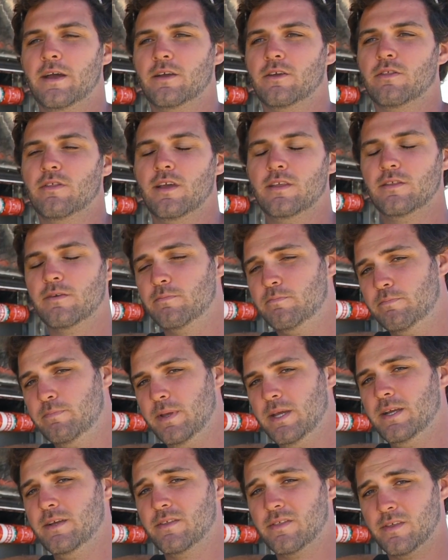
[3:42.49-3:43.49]
because that's a
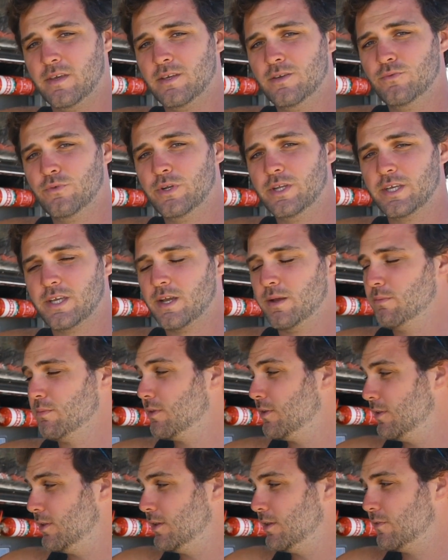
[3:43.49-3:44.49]
big thing when it comes
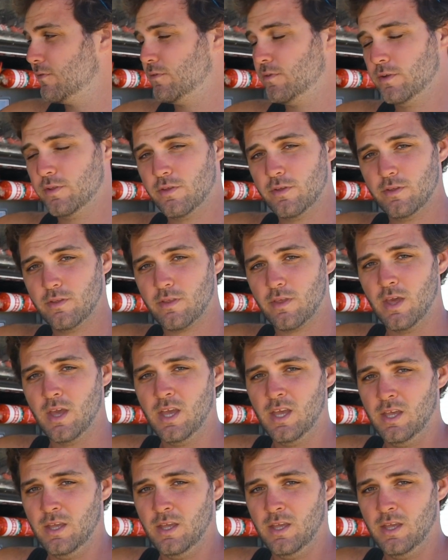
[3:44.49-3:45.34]
to these fridges.